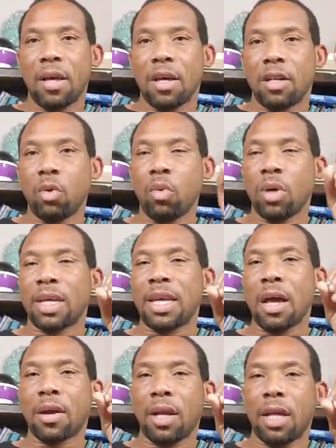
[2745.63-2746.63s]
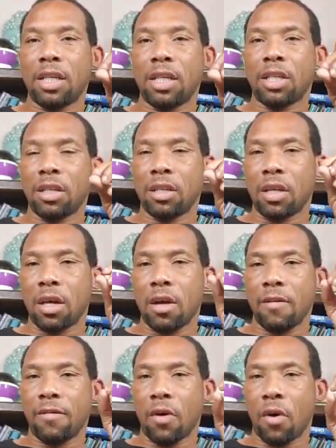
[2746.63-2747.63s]
Do a calculation
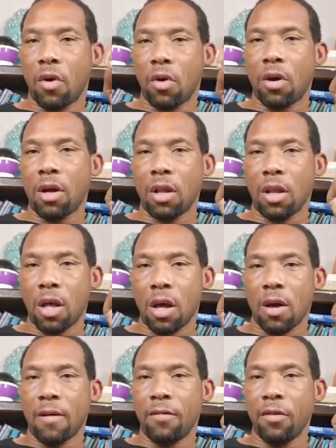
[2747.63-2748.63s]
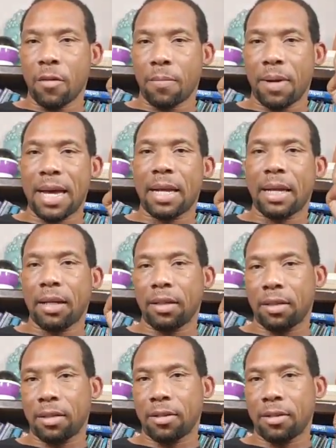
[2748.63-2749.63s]
of all of your
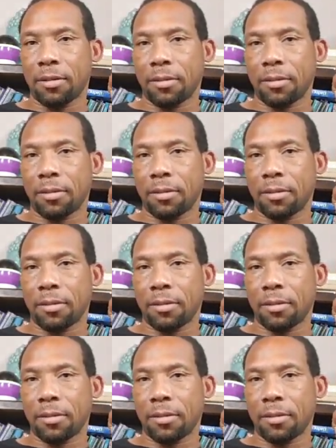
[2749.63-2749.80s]
planets.